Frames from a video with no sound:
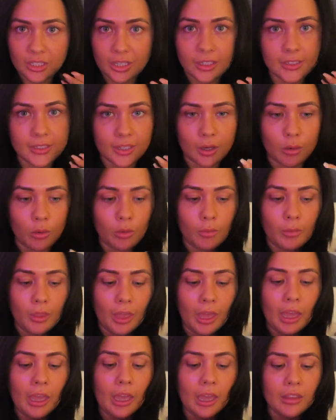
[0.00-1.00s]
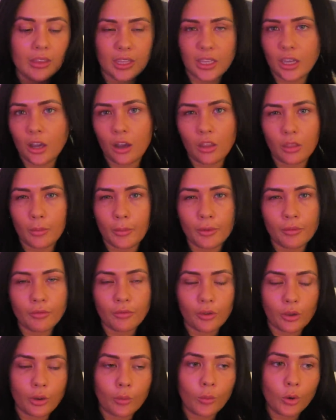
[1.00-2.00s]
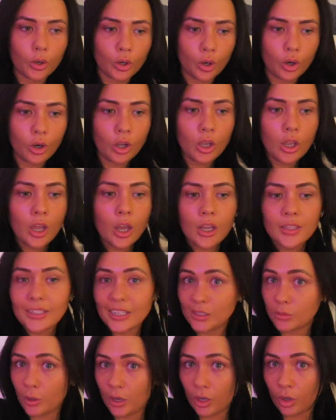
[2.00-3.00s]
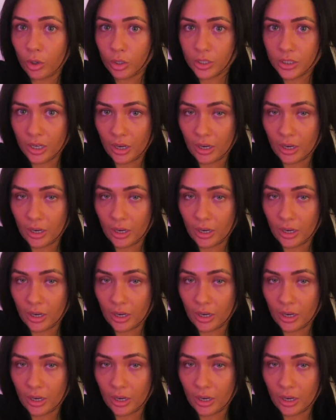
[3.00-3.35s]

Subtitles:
They sell them there and they cut them in for you and whatnot. So that's what I got